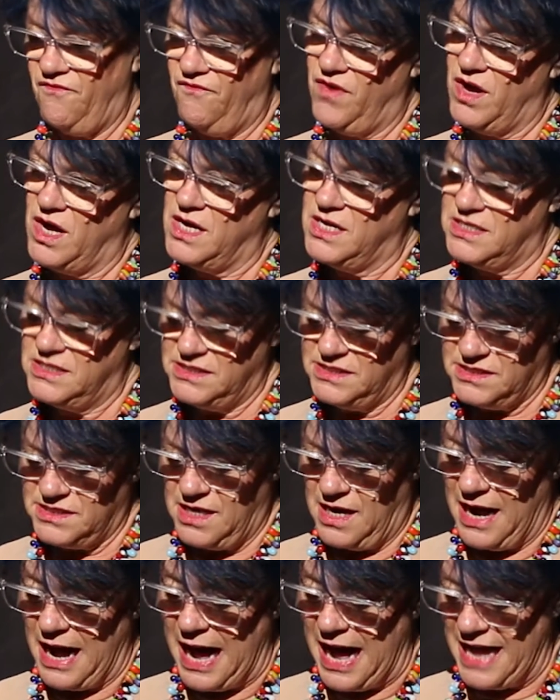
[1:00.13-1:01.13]

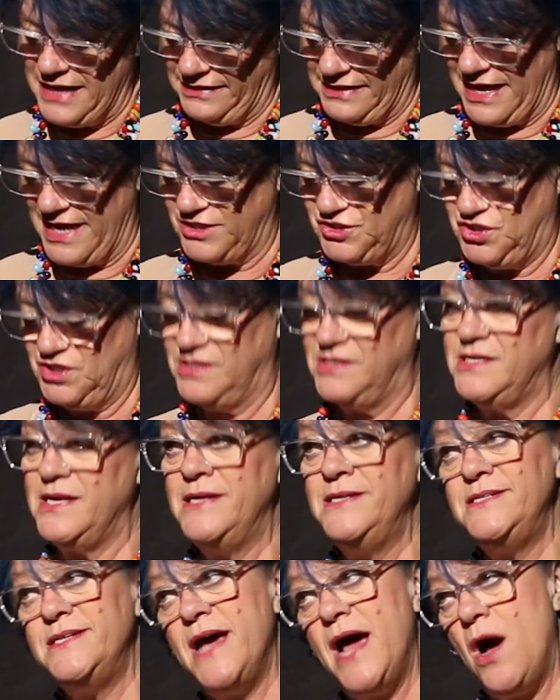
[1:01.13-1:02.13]
fuzz, eyelashes,
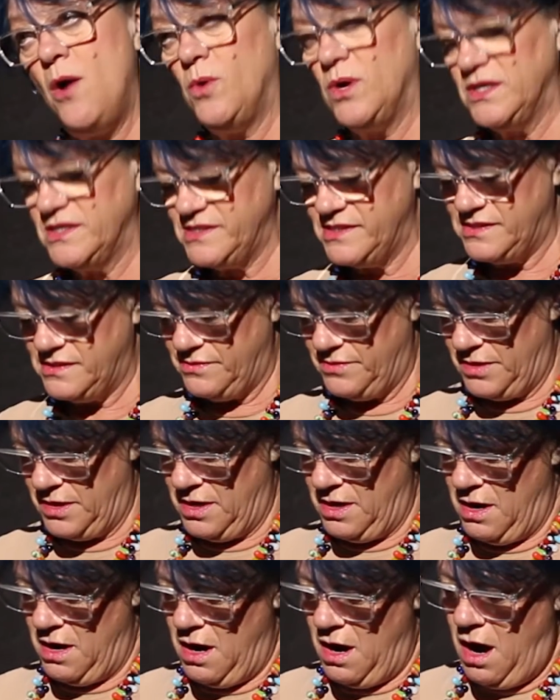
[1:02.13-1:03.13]
and towels.
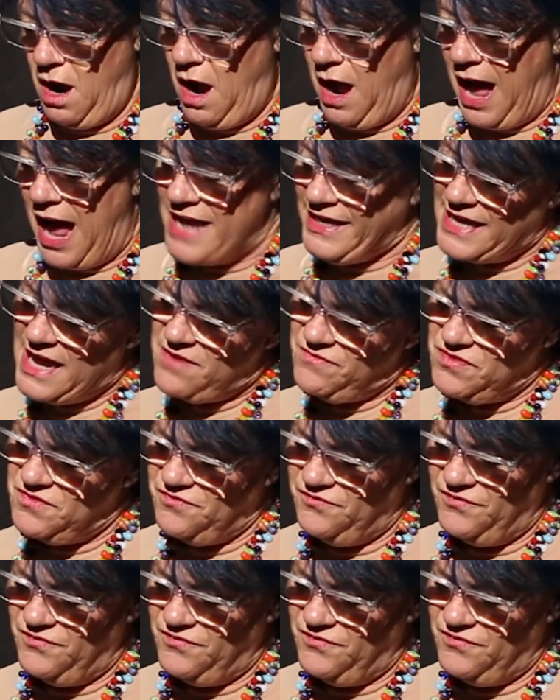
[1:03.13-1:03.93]
I gave the